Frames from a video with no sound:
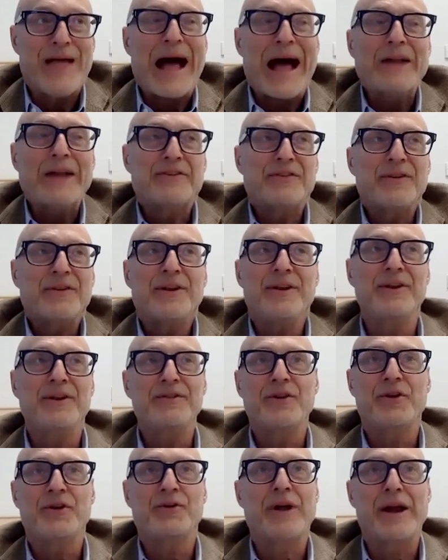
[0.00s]
That's the
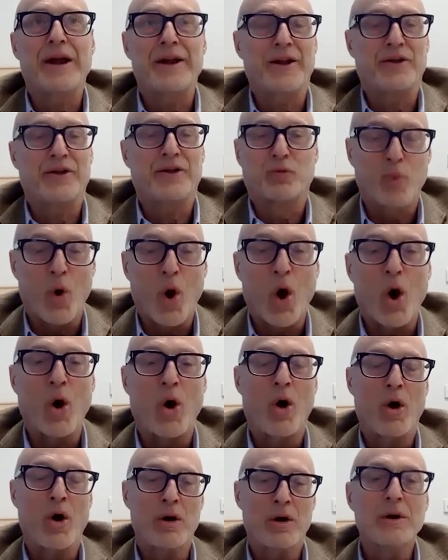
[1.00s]
easy trade. It's
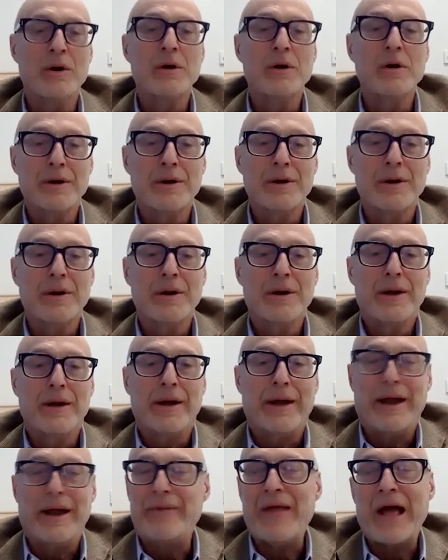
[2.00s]
wrong,
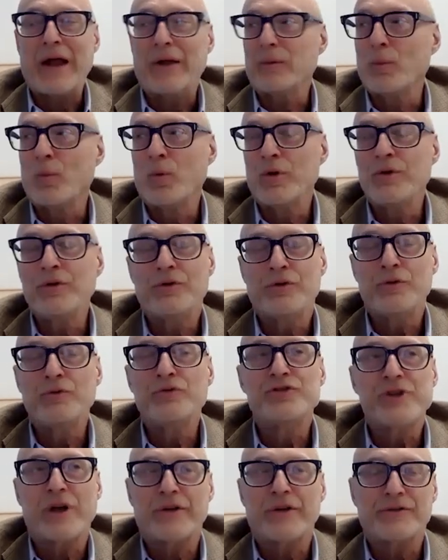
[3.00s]
and that wouldn't
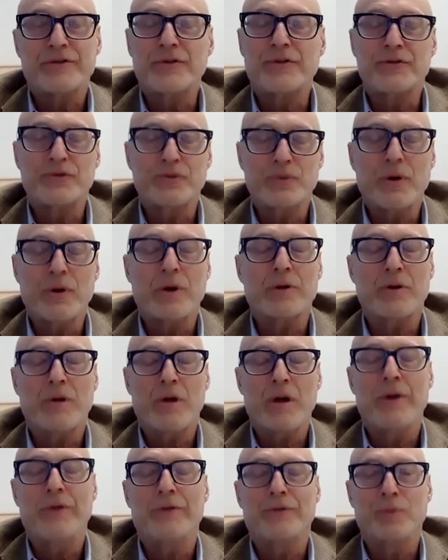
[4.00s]
do justice to our
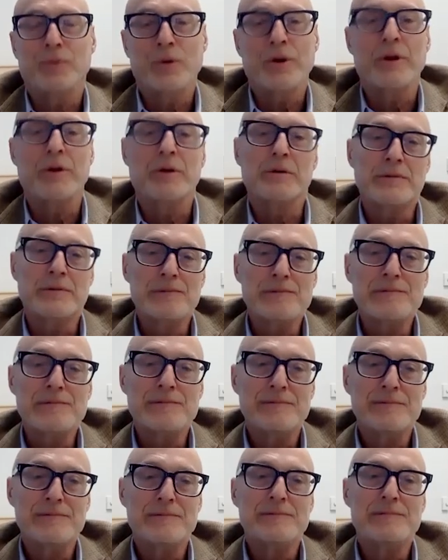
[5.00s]
clients, would it?
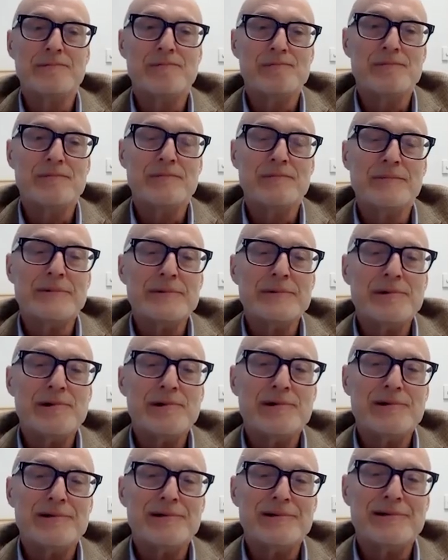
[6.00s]
Nope.